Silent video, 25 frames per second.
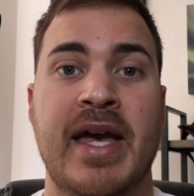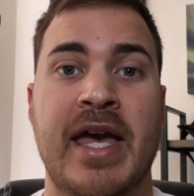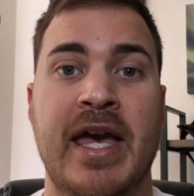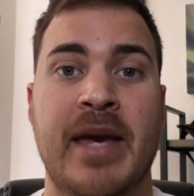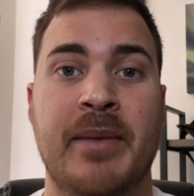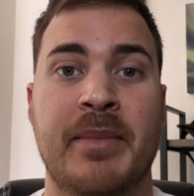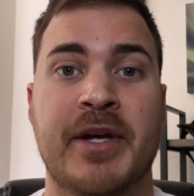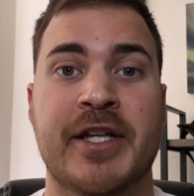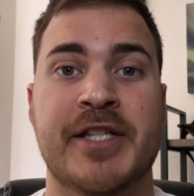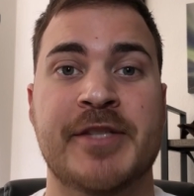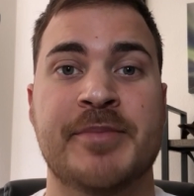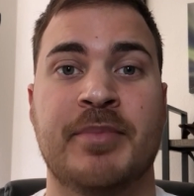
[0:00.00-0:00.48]

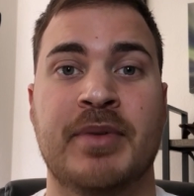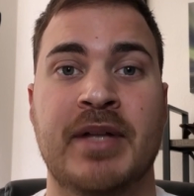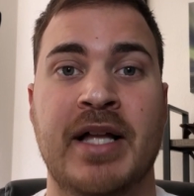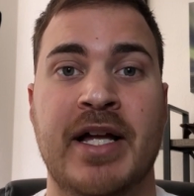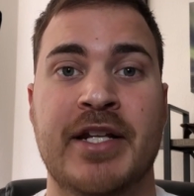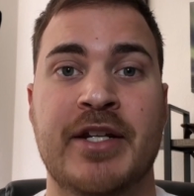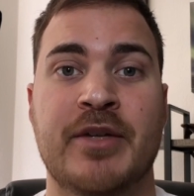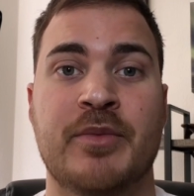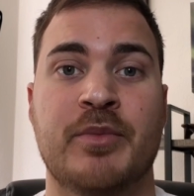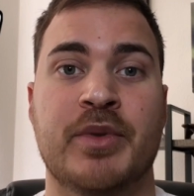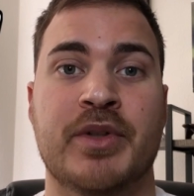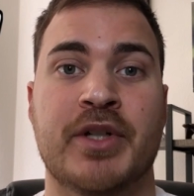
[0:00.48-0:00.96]
Amex
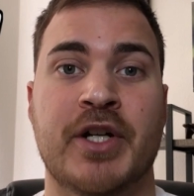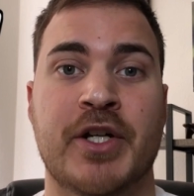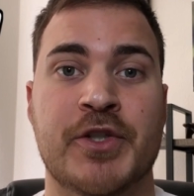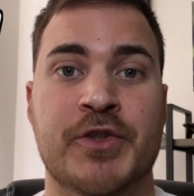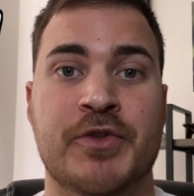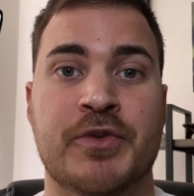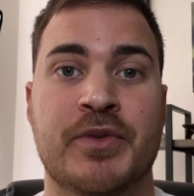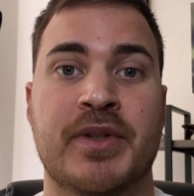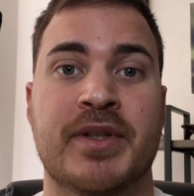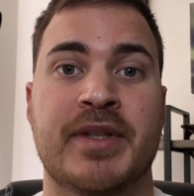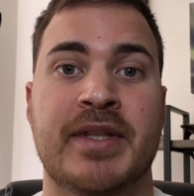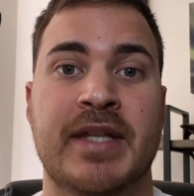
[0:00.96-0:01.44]
Platinum
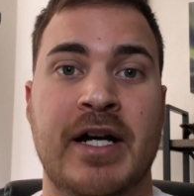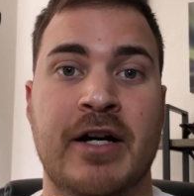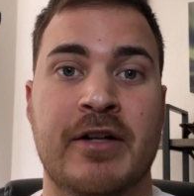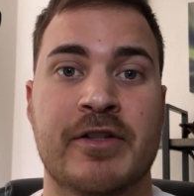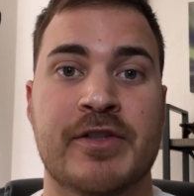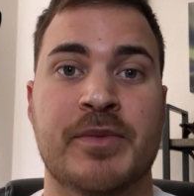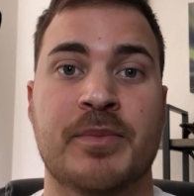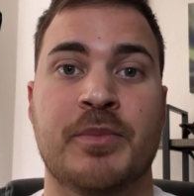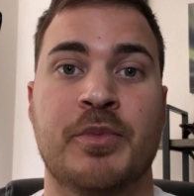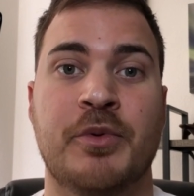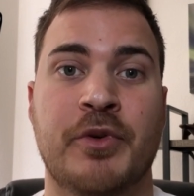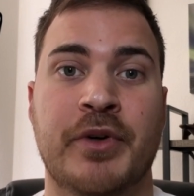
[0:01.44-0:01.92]

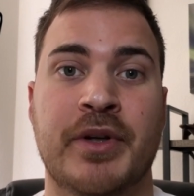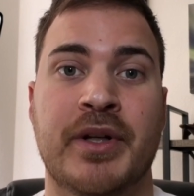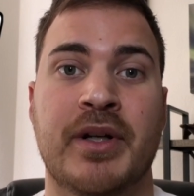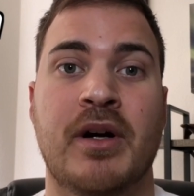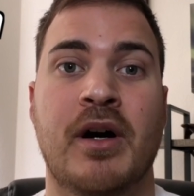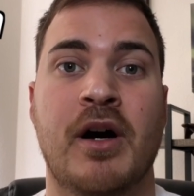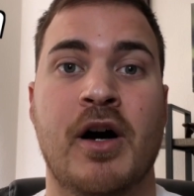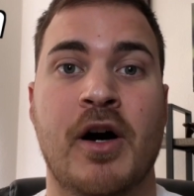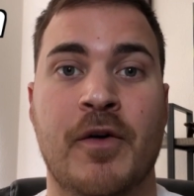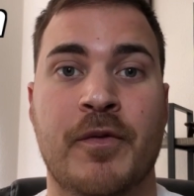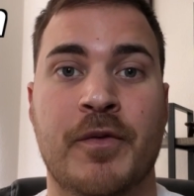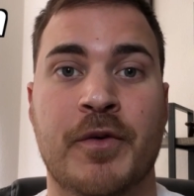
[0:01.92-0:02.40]
100,000 point
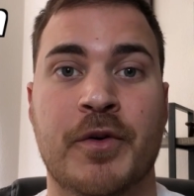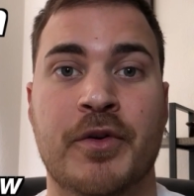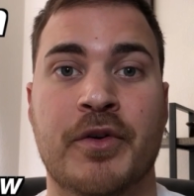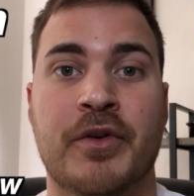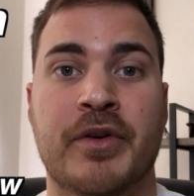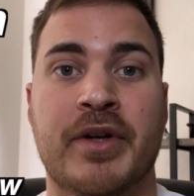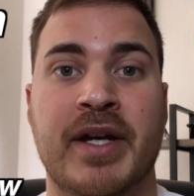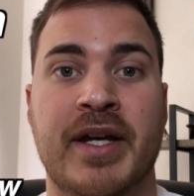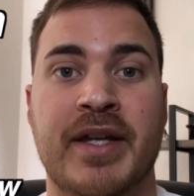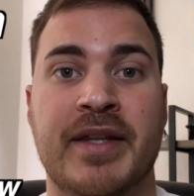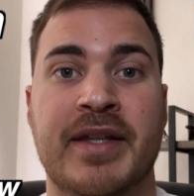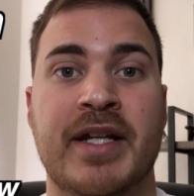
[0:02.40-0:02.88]
offer.
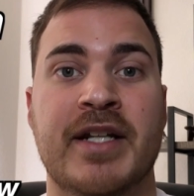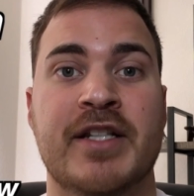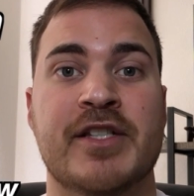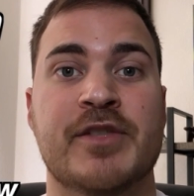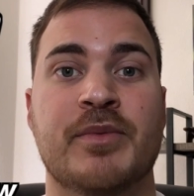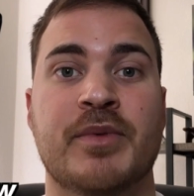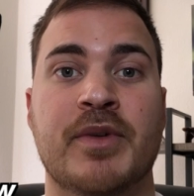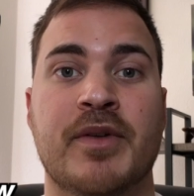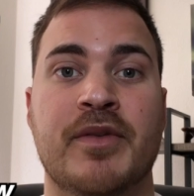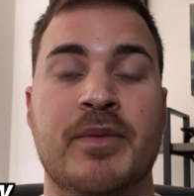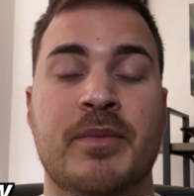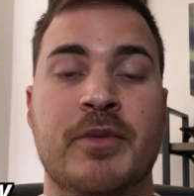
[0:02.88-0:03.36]
Okay, that is
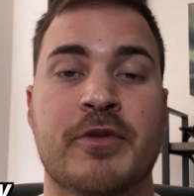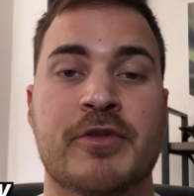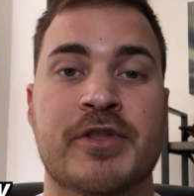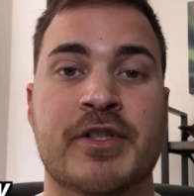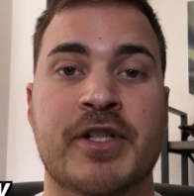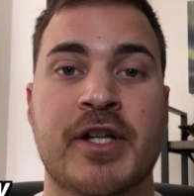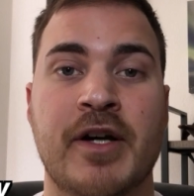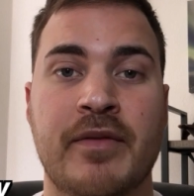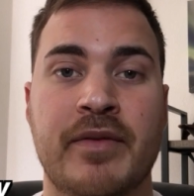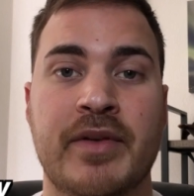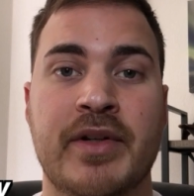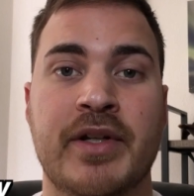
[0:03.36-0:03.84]
one of the most
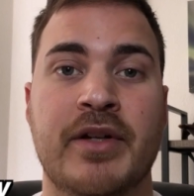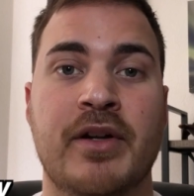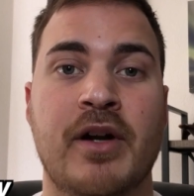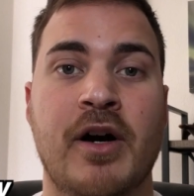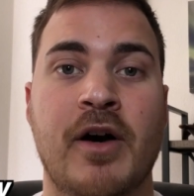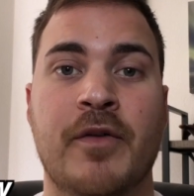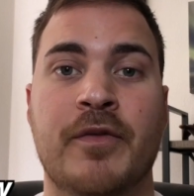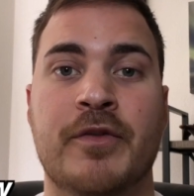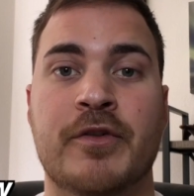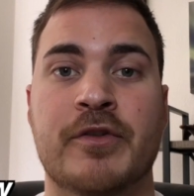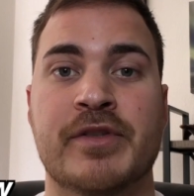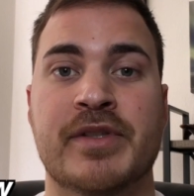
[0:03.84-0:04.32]
coveted
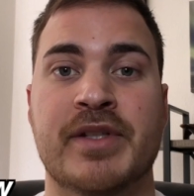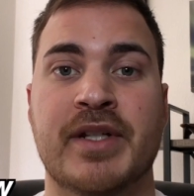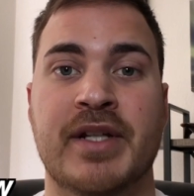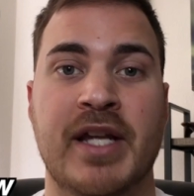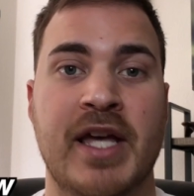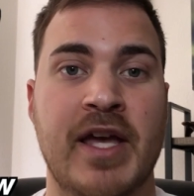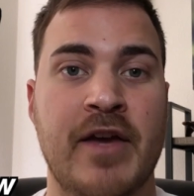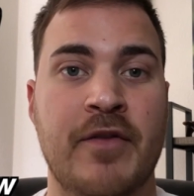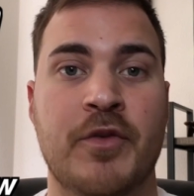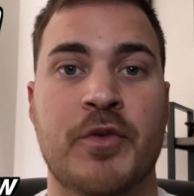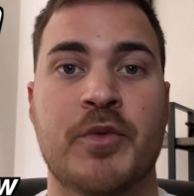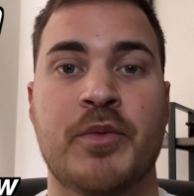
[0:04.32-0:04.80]
offers that
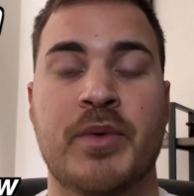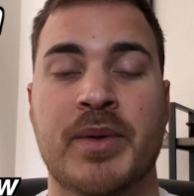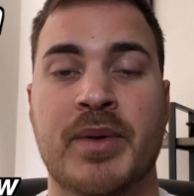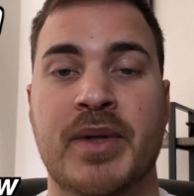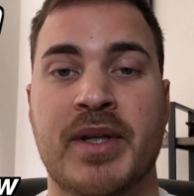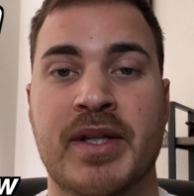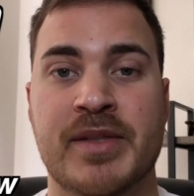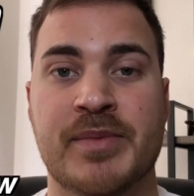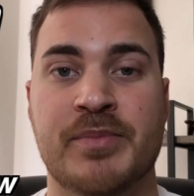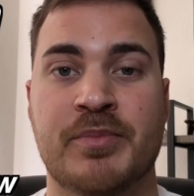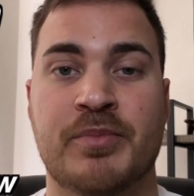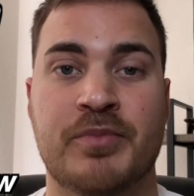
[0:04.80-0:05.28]
everyone
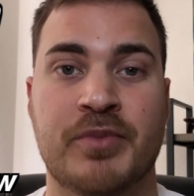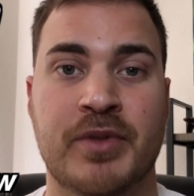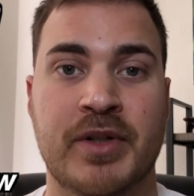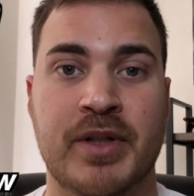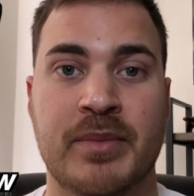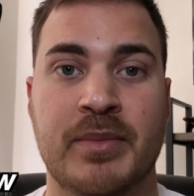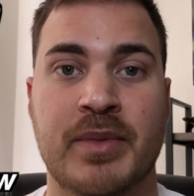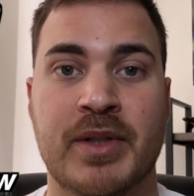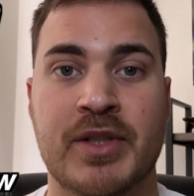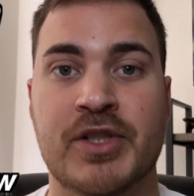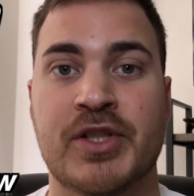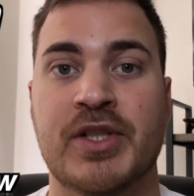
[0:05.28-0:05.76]
is pretty
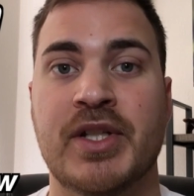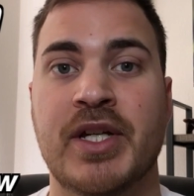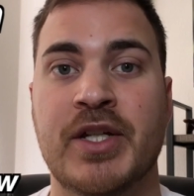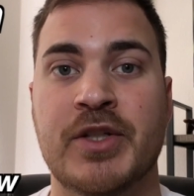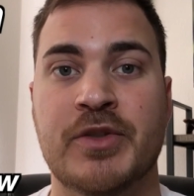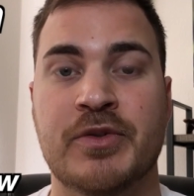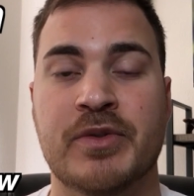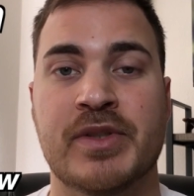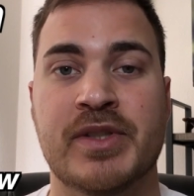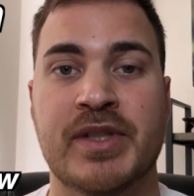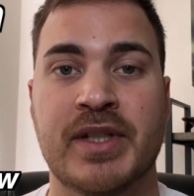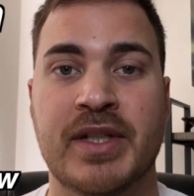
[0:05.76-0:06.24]
much
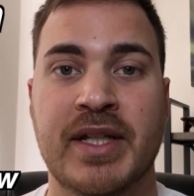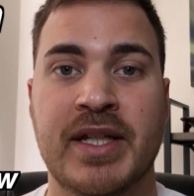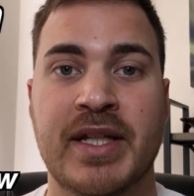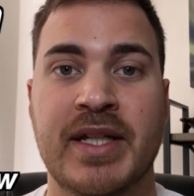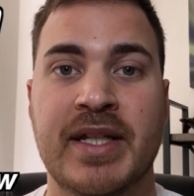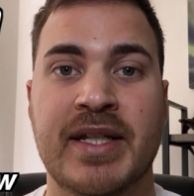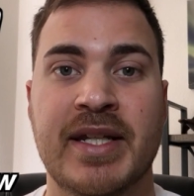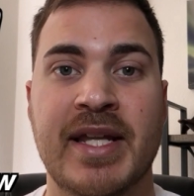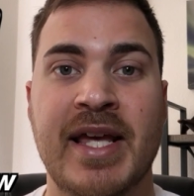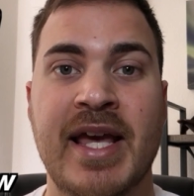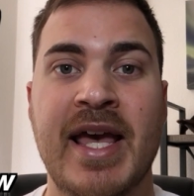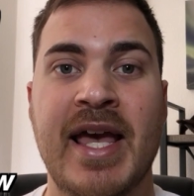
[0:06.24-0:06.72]
interested
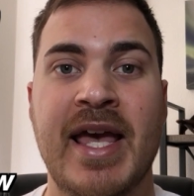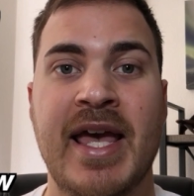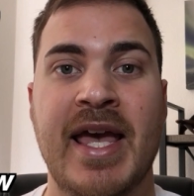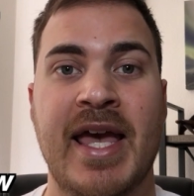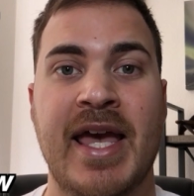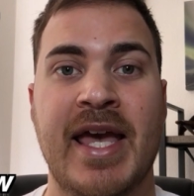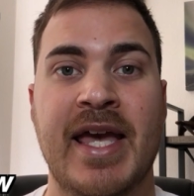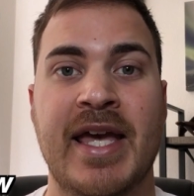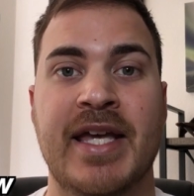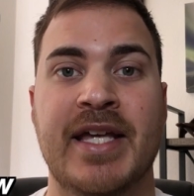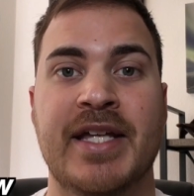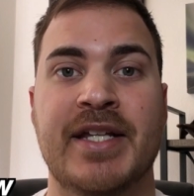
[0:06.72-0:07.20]
in,
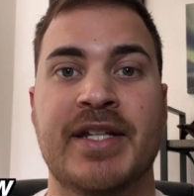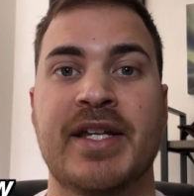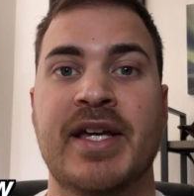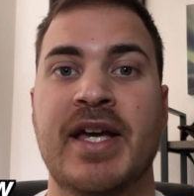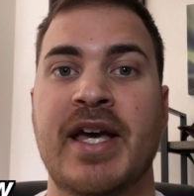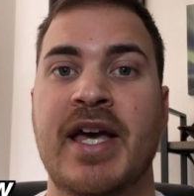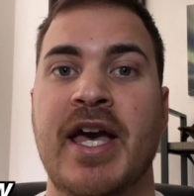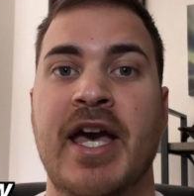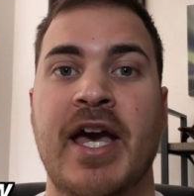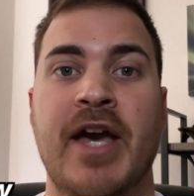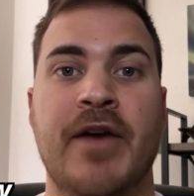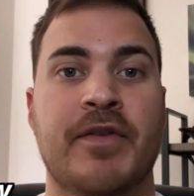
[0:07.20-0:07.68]
and
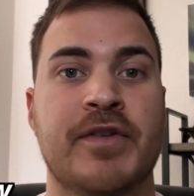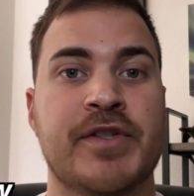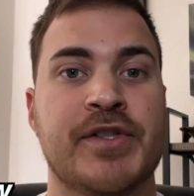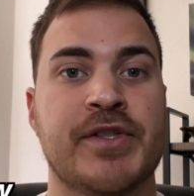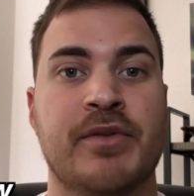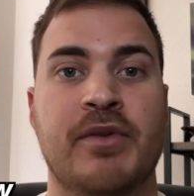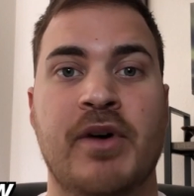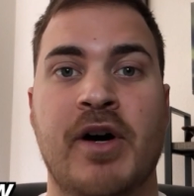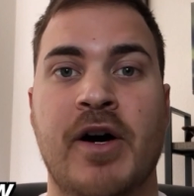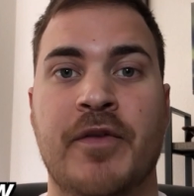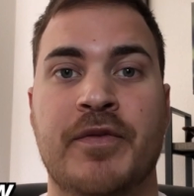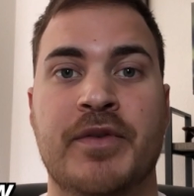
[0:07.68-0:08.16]
every
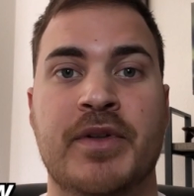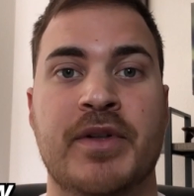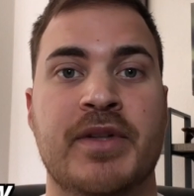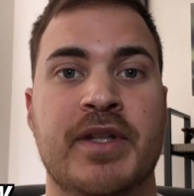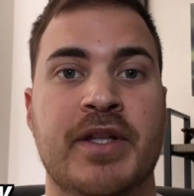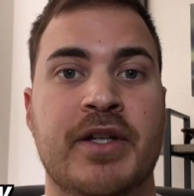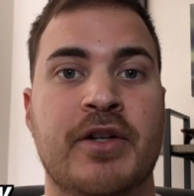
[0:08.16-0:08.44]
so often